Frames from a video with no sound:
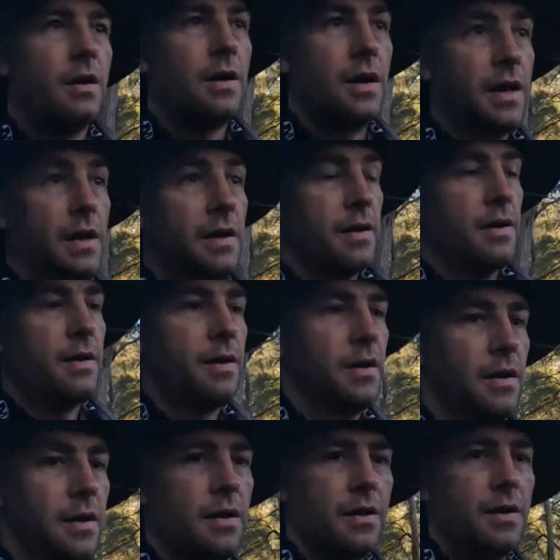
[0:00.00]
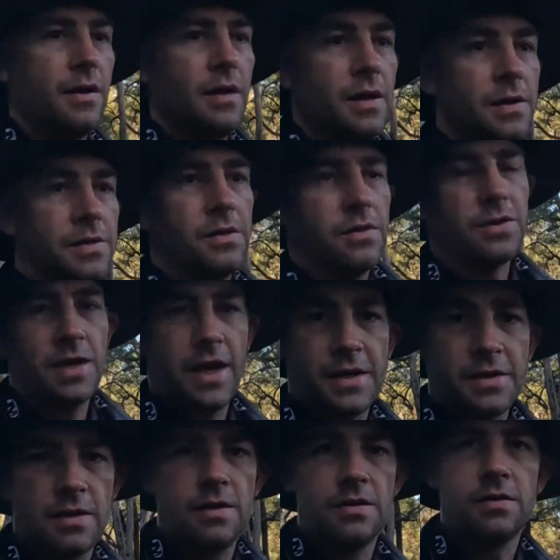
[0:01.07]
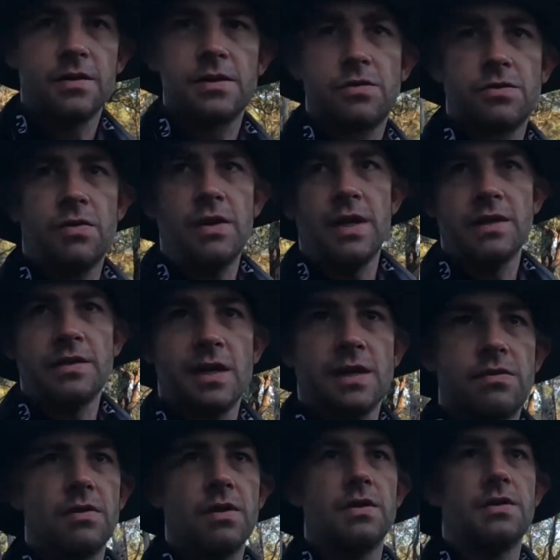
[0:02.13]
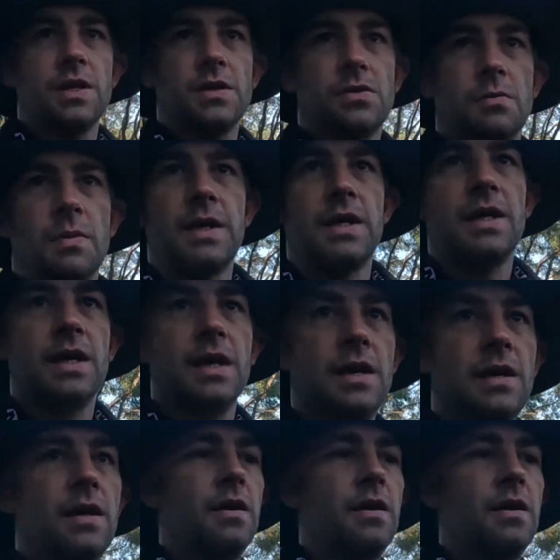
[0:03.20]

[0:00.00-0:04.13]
Yeah, it's a good test. So this was really a test run, test all my gear,